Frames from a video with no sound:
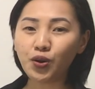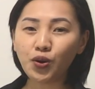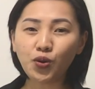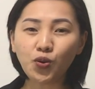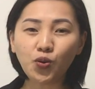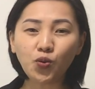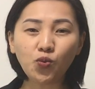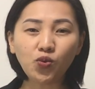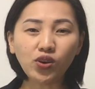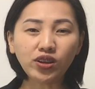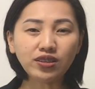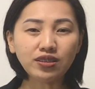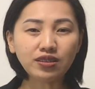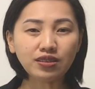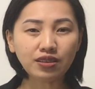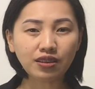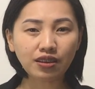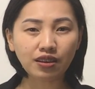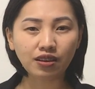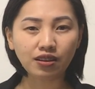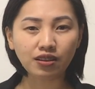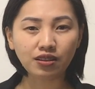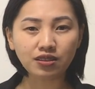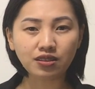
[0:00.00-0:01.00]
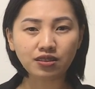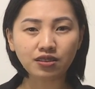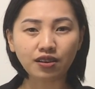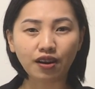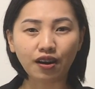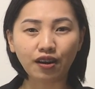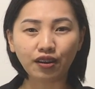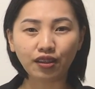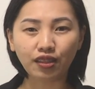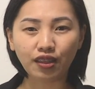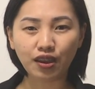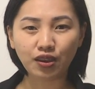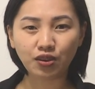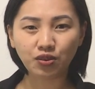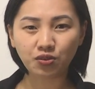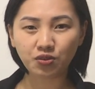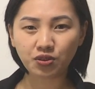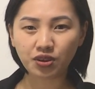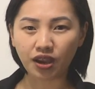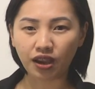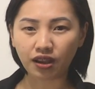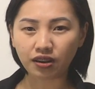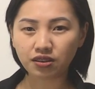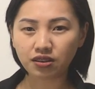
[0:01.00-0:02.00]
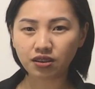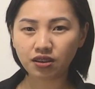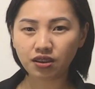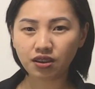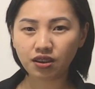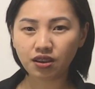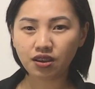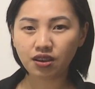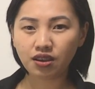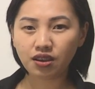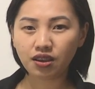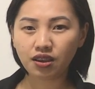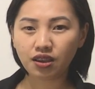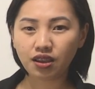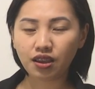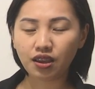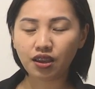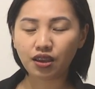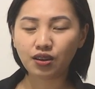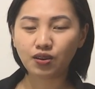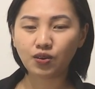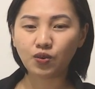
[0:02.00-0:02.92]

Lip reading: what skills are they good at and